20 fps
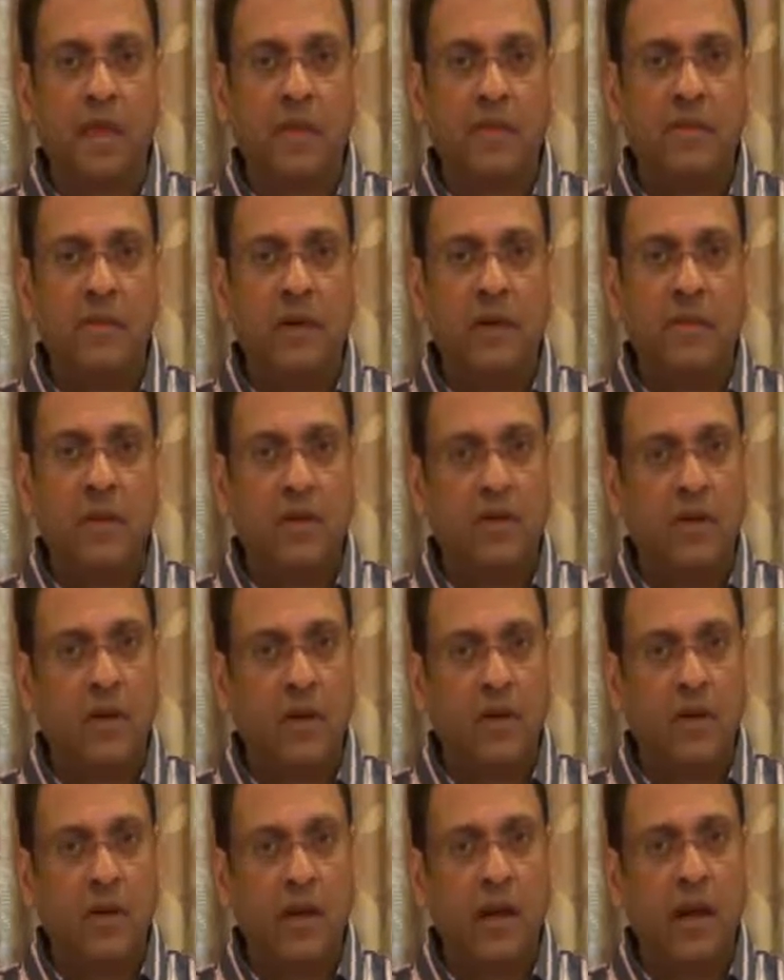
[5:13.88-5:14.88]
Silver is
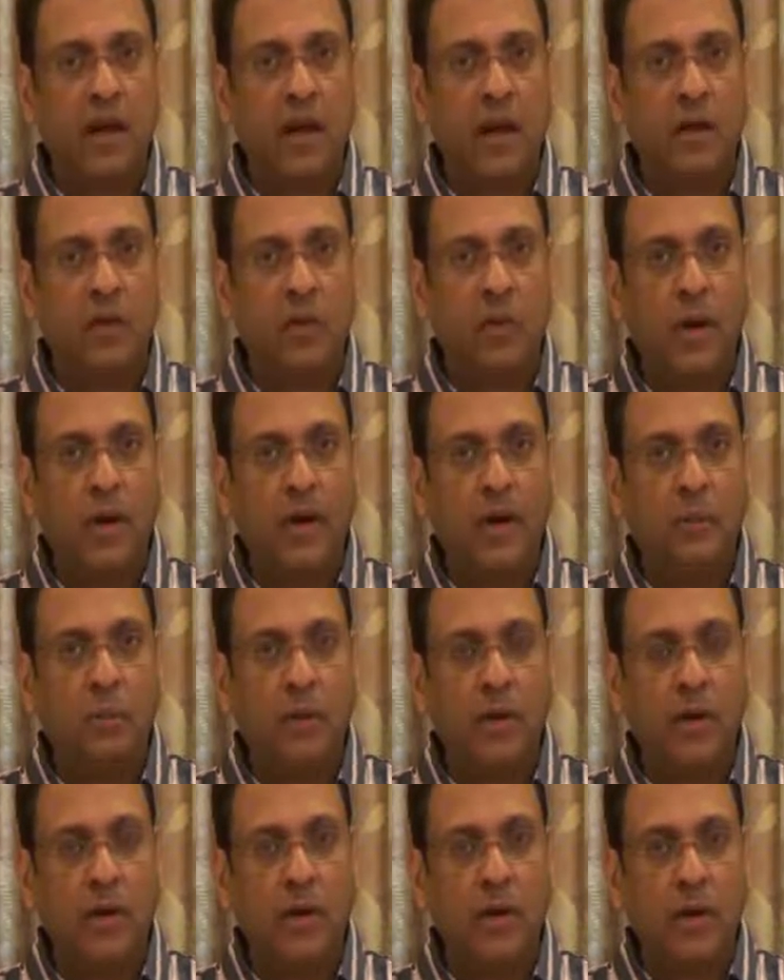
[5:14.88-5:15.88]
now trading at
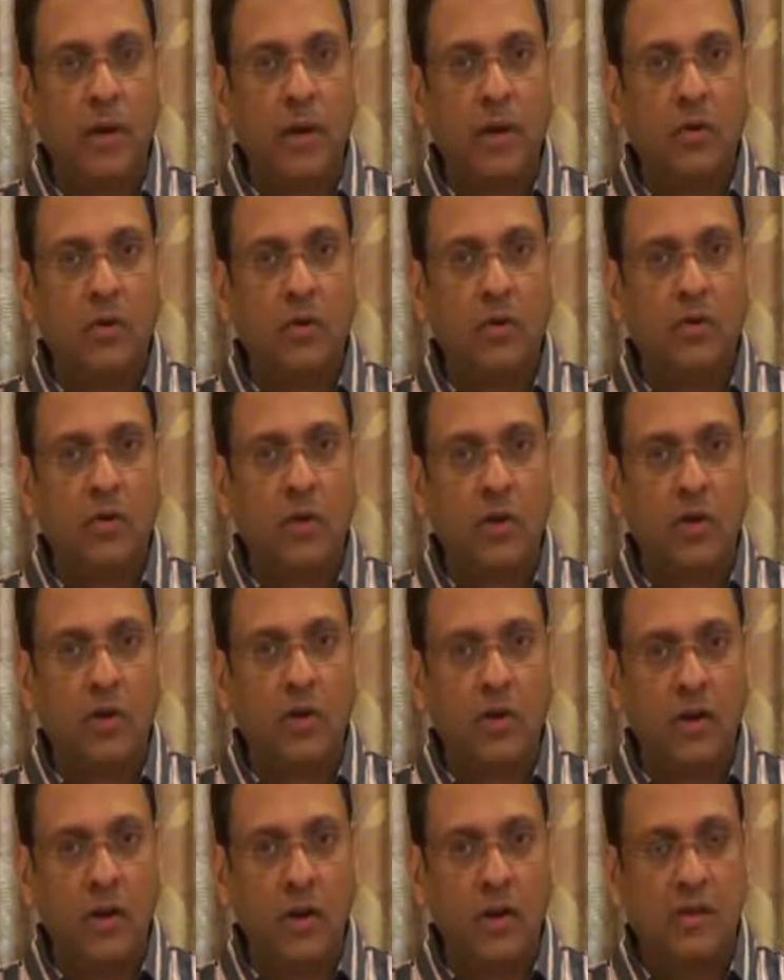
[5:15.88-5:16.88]
$20.20.
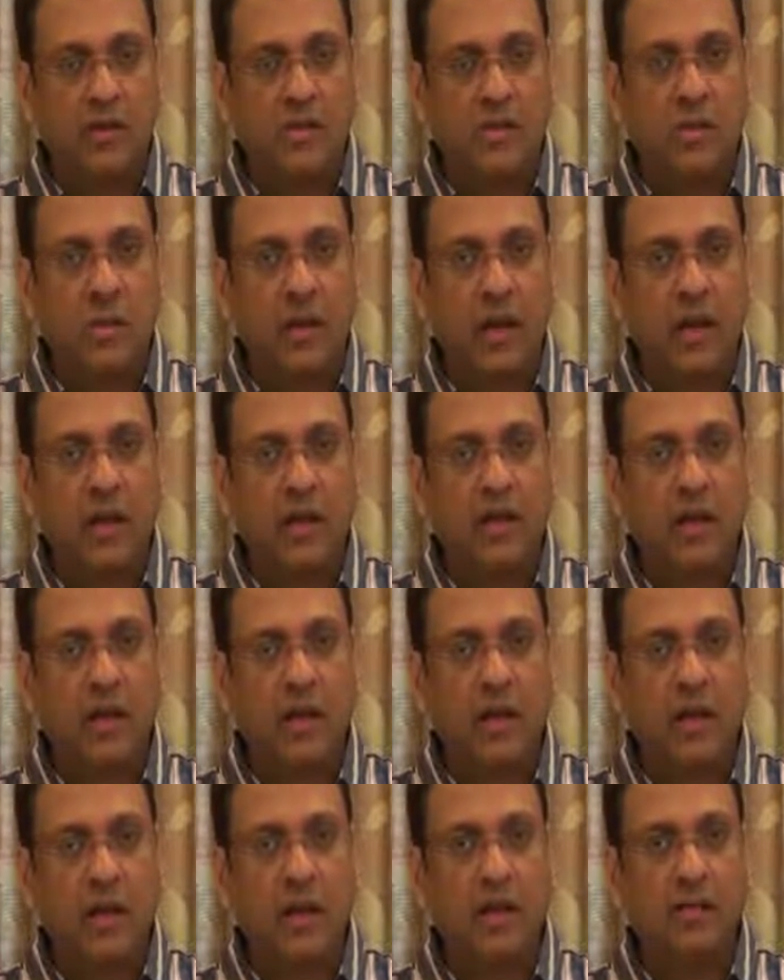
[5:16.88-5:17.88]

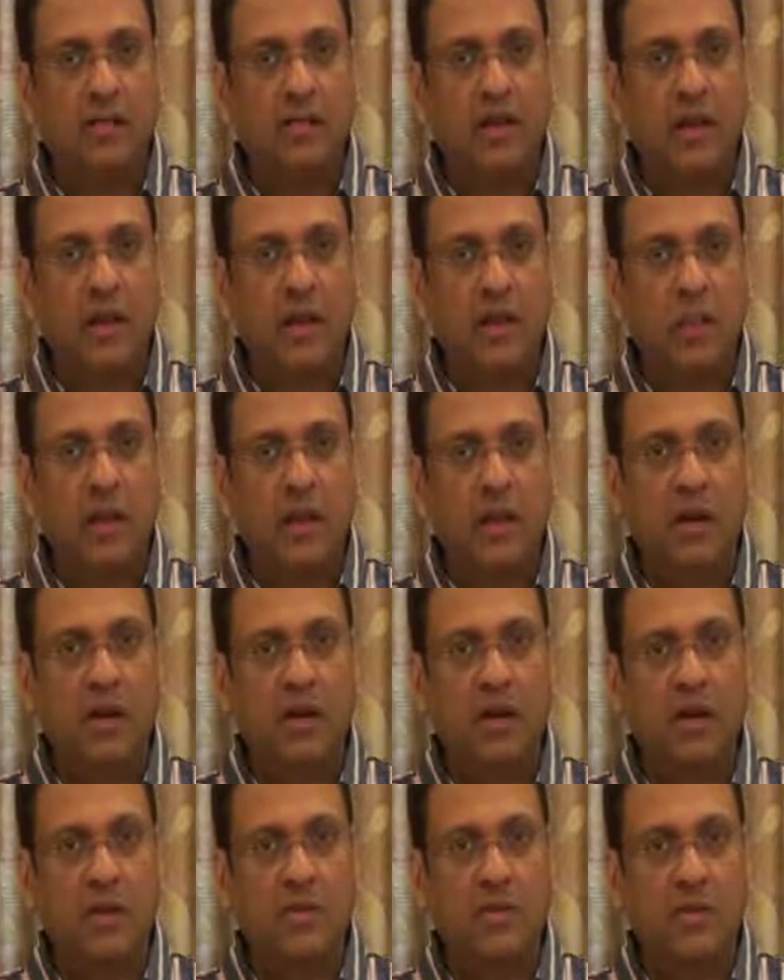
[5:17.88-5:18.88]
2030 is an
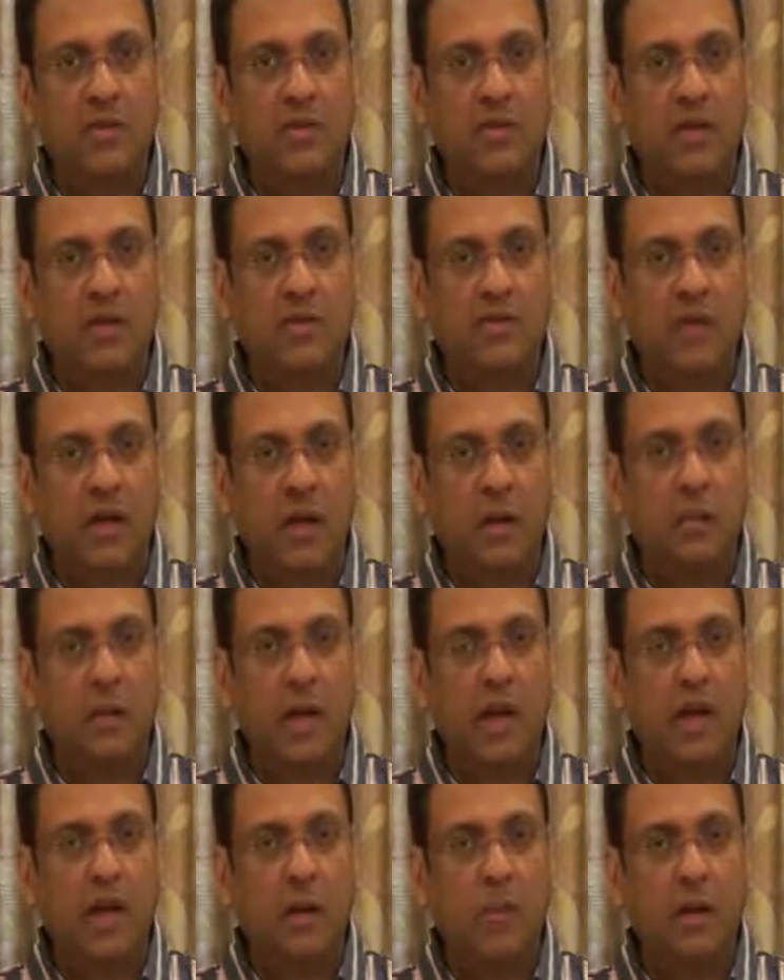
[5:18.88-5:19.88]
immediate resistance. A
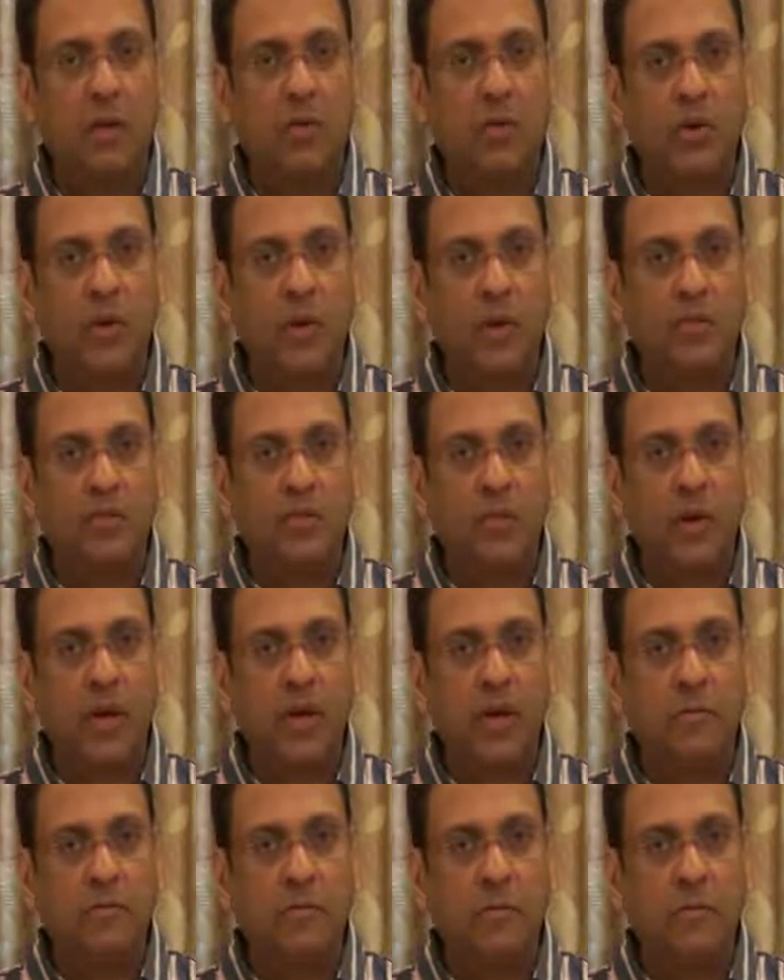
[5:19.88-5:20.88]
break above could test
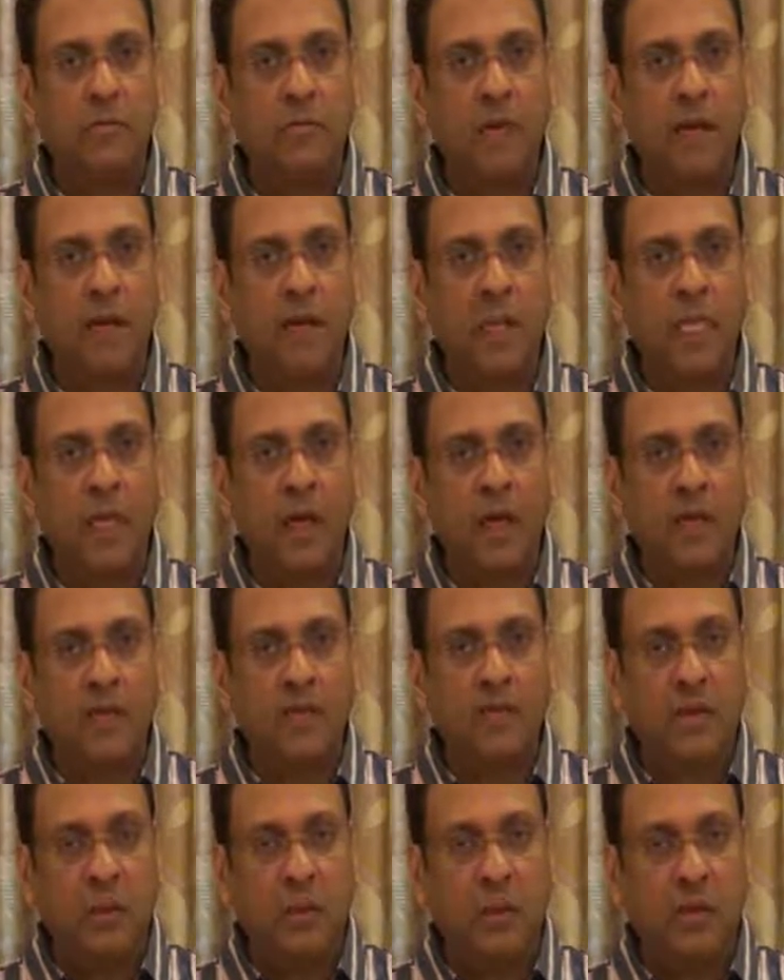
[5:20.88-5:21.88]
2050.
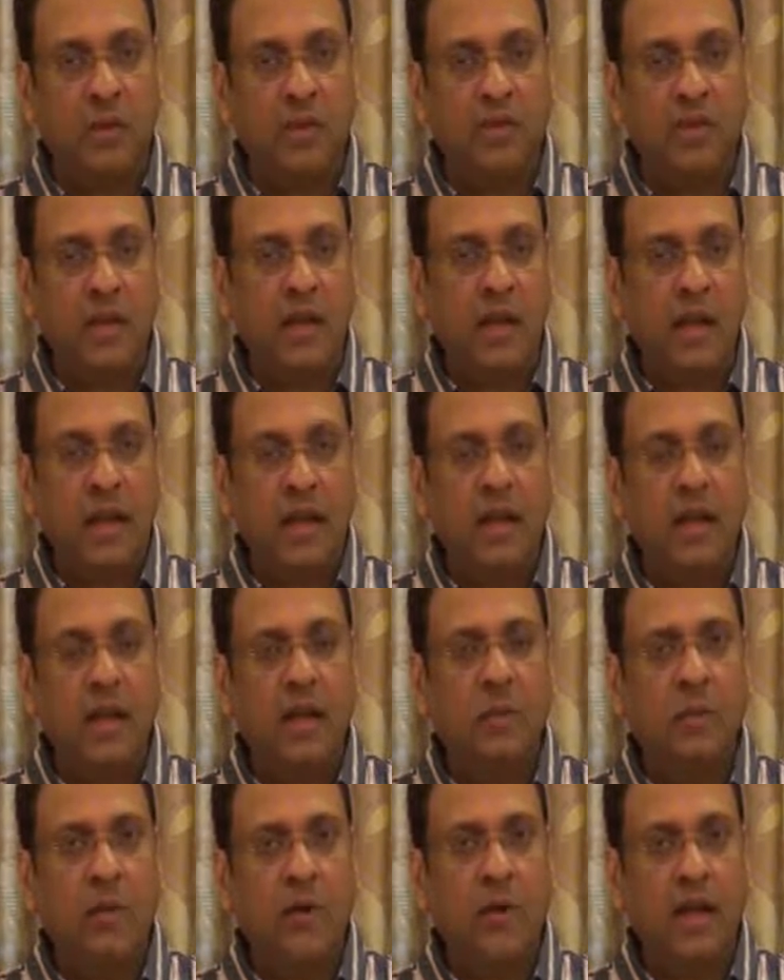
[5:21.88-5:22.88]
Support is at
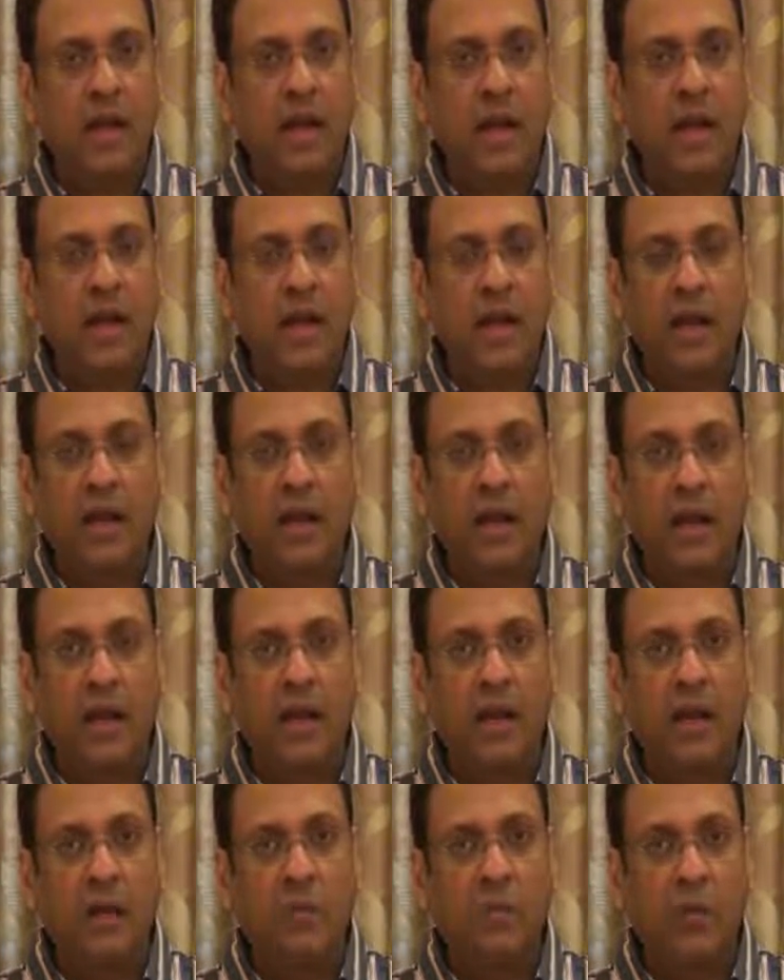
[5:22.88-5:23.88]
19.9 and
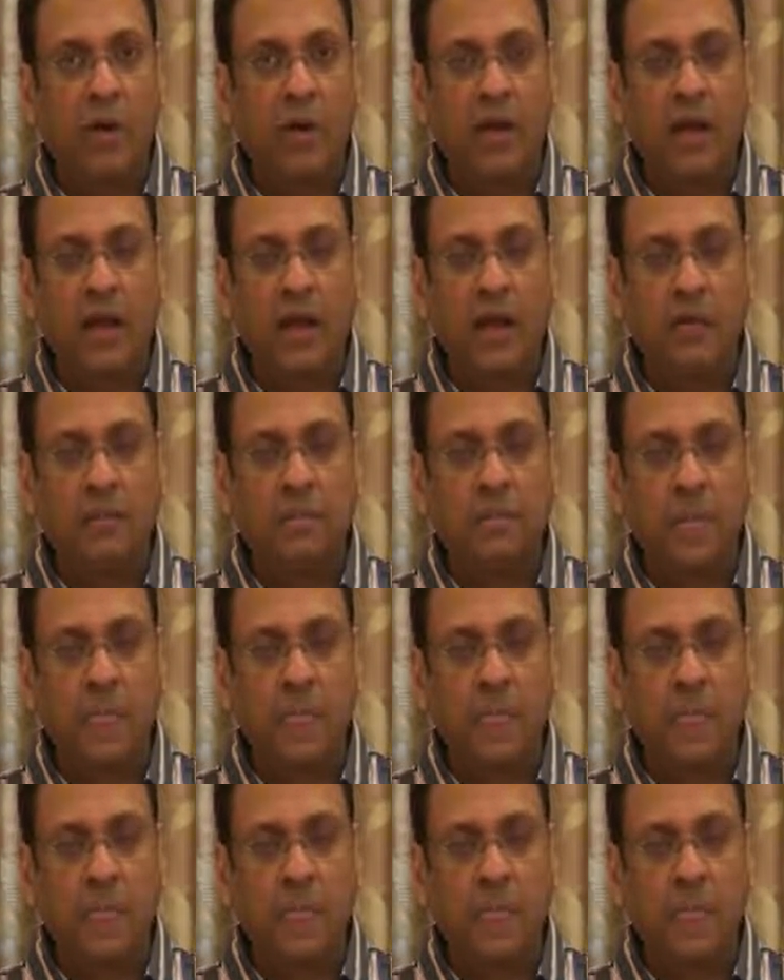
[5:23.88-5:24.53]
19.8.